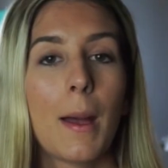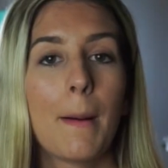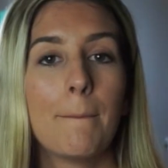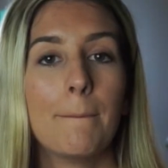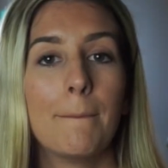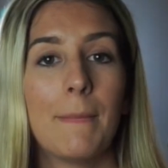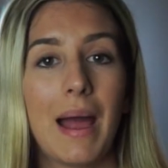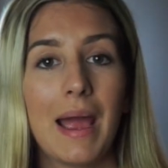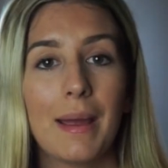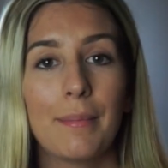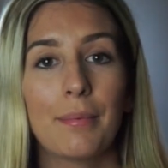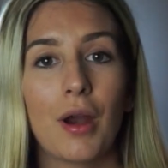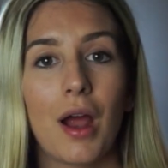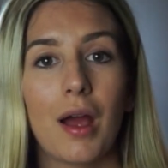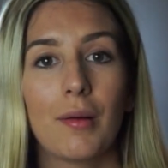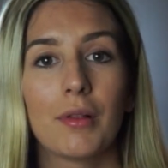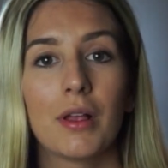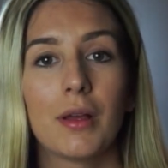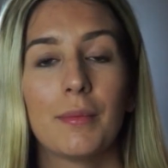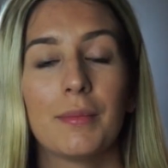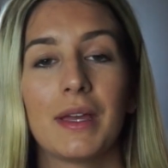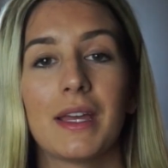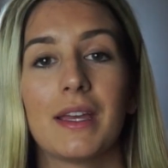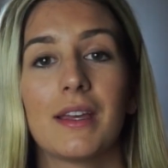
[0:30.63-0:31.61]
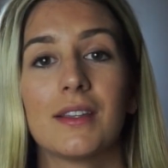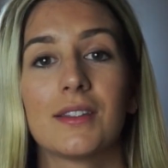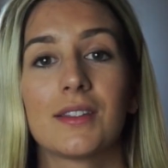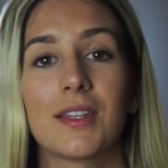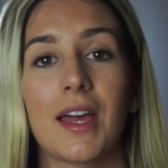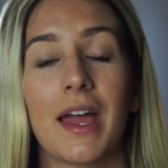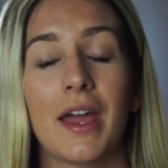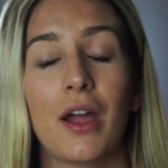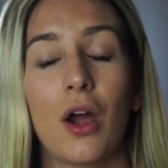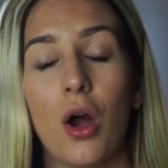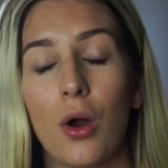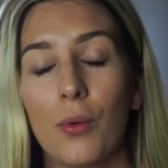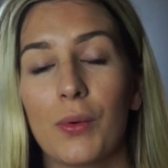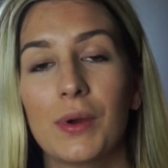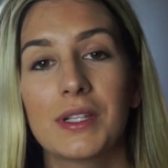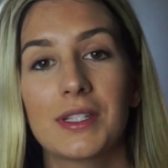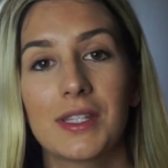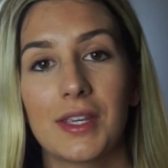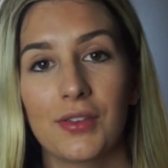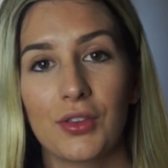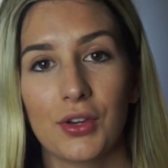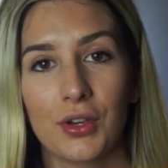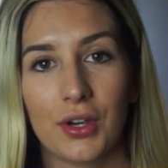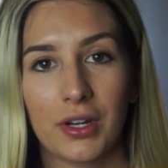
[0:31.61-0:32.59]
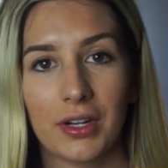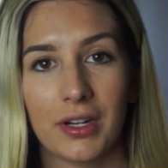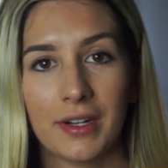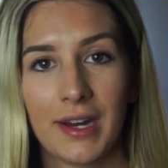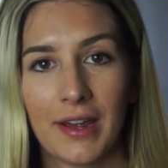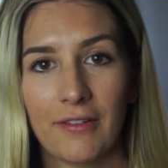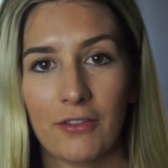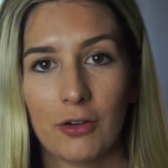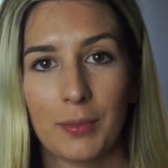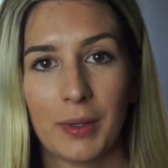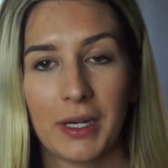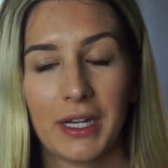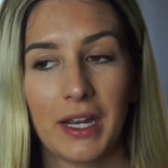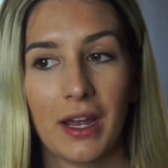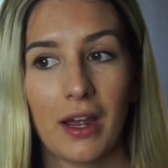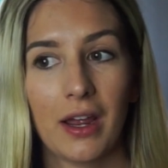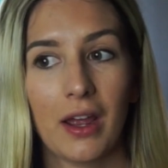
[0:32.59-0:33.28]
My problem is I always see the good in everybody.